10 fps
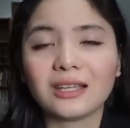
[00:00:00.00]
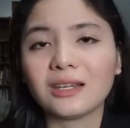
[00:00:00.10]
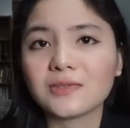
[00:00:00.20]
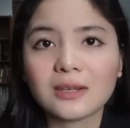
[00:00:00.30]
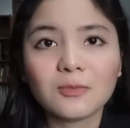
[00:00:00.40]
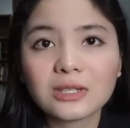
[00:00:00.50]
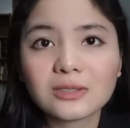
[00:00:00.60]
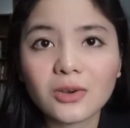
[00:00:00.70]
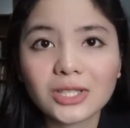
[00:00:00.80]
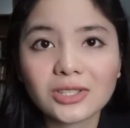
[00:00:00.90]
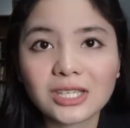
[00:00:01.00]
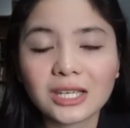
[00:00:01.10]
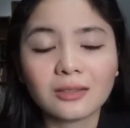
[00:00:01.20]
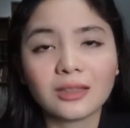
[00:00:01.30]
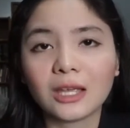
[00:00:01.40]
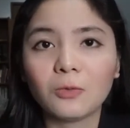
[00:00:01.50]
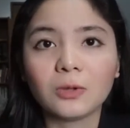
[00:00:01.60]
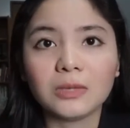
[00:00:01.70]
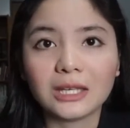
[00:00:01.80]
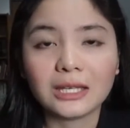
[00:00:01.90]
And if someone is going to take it, they will
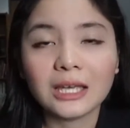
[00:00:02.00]
be